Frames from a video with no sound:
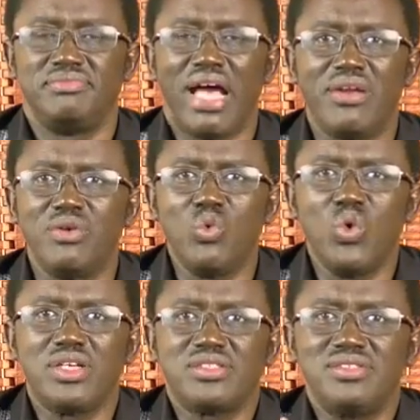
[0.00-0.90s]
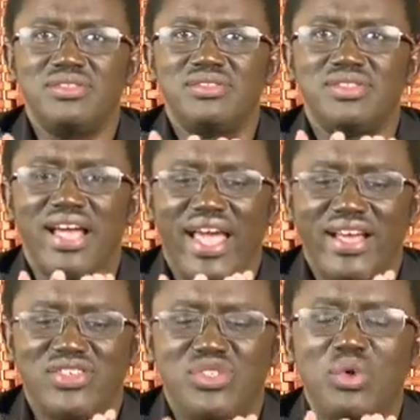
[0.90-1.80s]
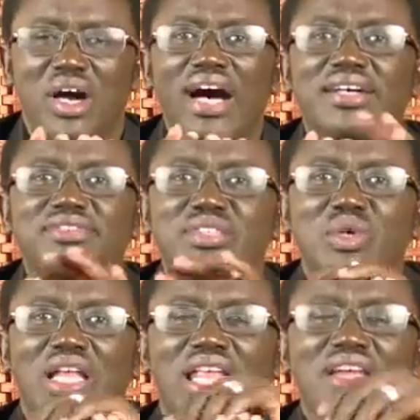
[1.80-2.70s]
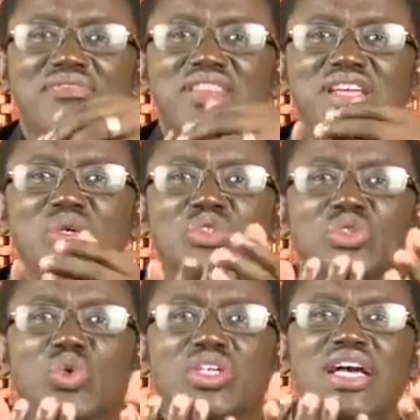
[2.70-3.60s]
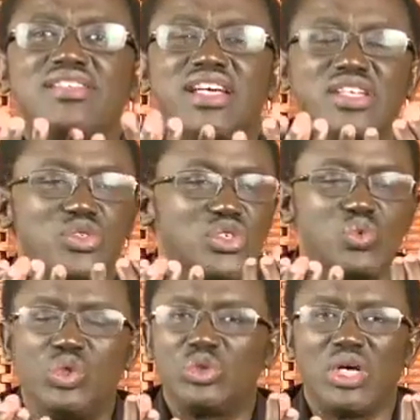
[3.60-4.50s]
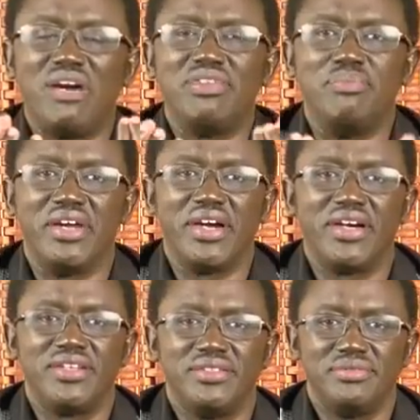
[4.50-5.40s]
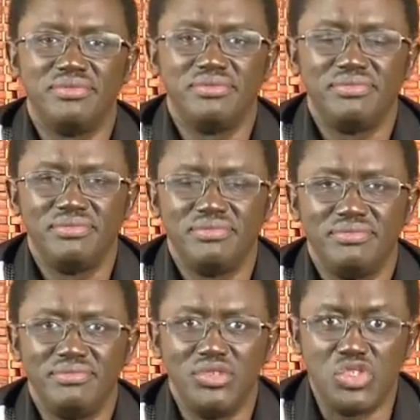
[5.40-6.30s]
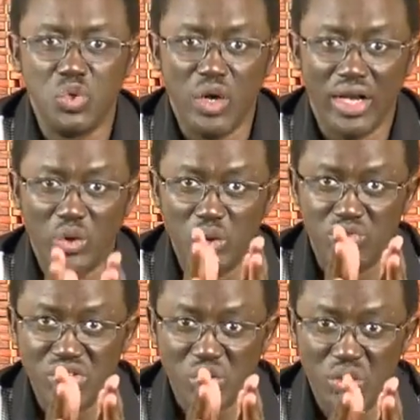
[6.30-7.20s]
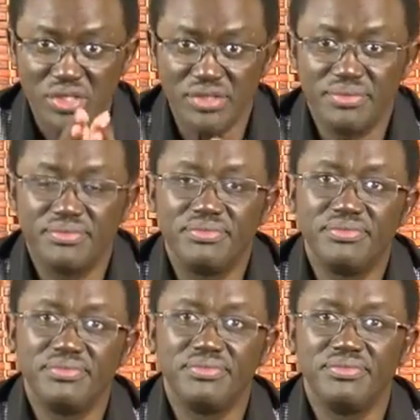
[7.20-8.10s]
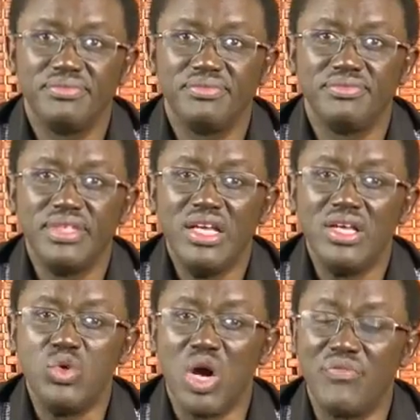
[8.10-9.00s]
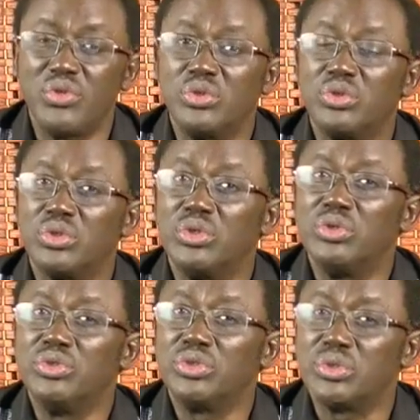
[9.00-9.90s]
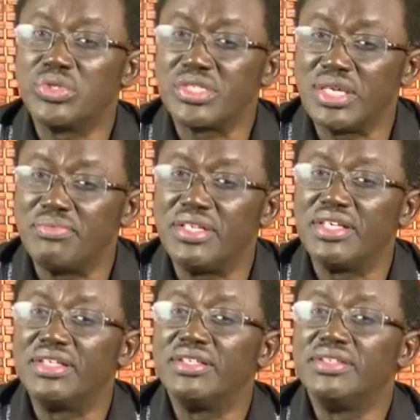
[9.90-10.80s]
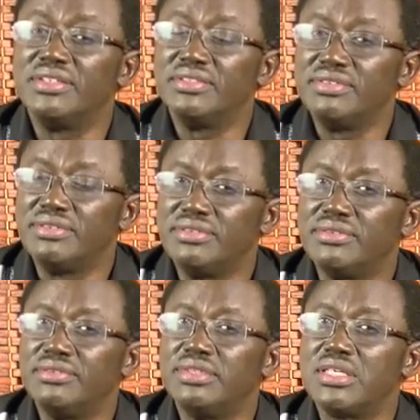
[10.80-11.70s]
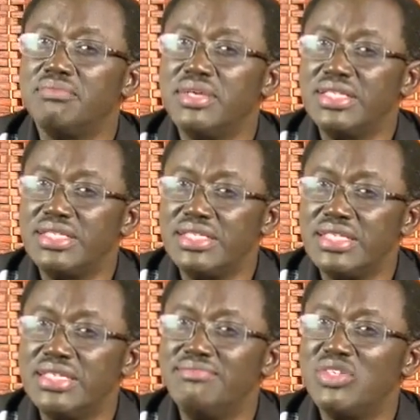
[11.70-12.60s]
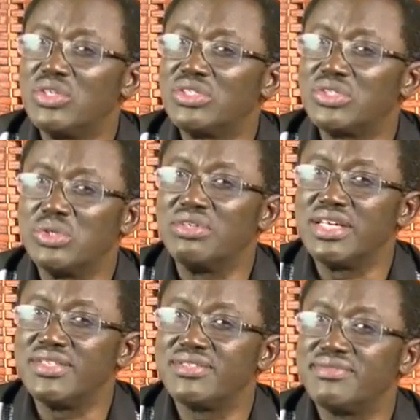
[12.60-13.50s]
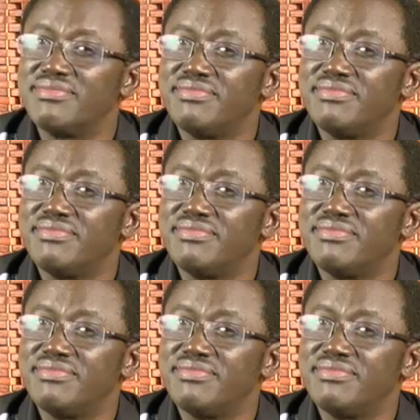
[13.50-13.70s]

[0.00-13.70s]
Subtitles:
I don't know what eggs you have in your life and they look so nice and you just want to have them there. Do you want a good result? You have to go through something that may seem not so nice,